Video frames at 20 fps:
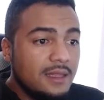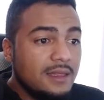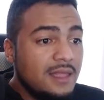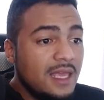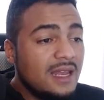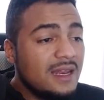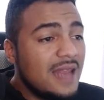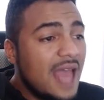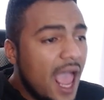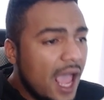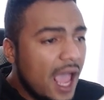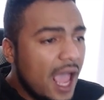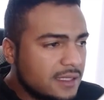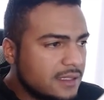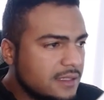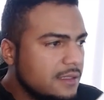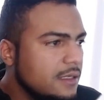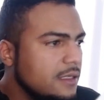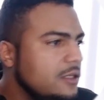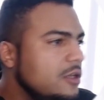Then
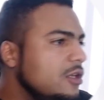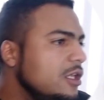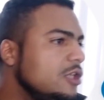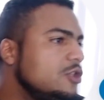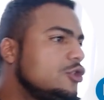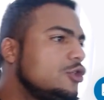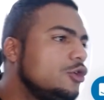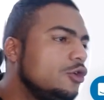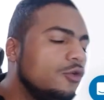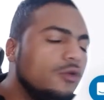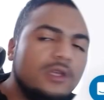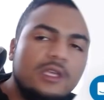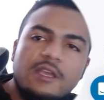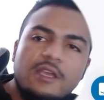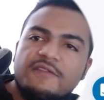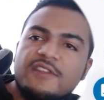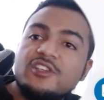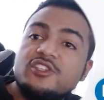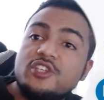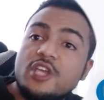next, you need to
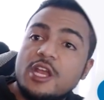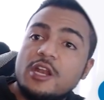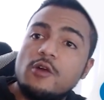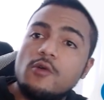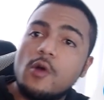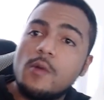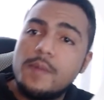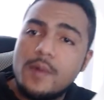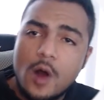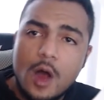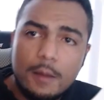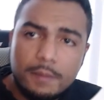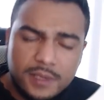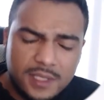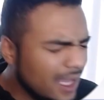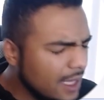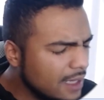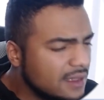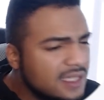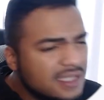give the general
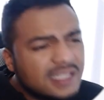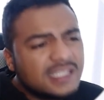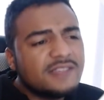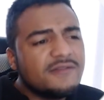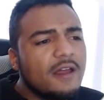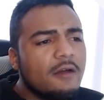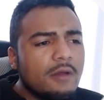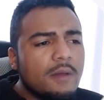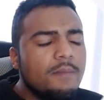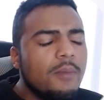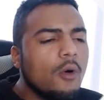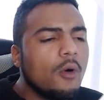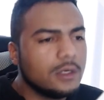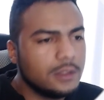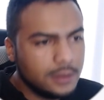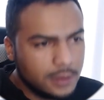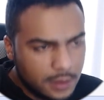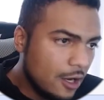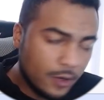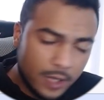prompt. And this is very
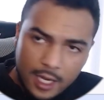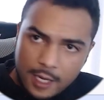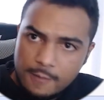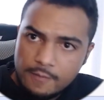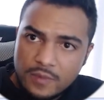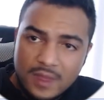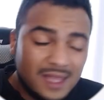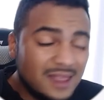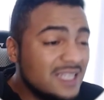important, okay?